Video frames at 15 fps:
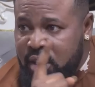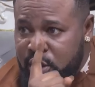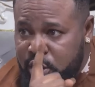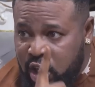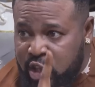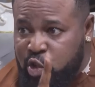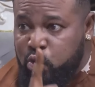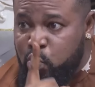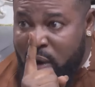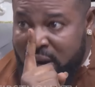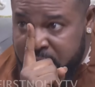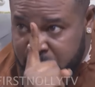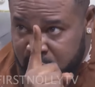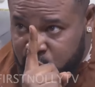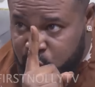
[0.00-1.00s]
Just
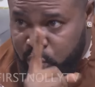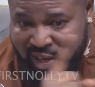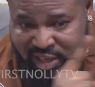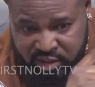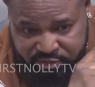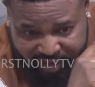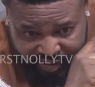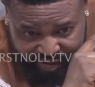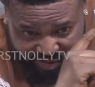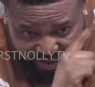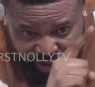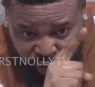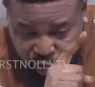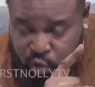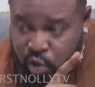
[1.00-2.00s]
1 month to rectify this
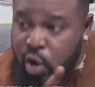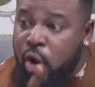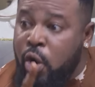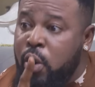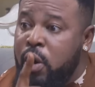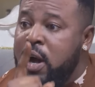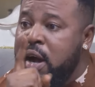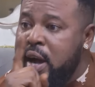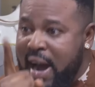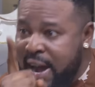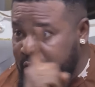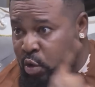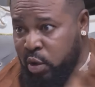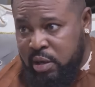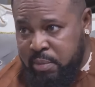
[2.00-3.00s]
issue, or
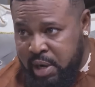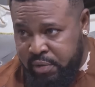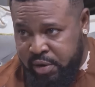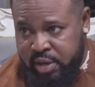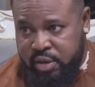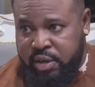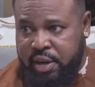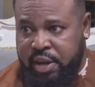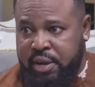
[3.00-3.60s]
I go and marry another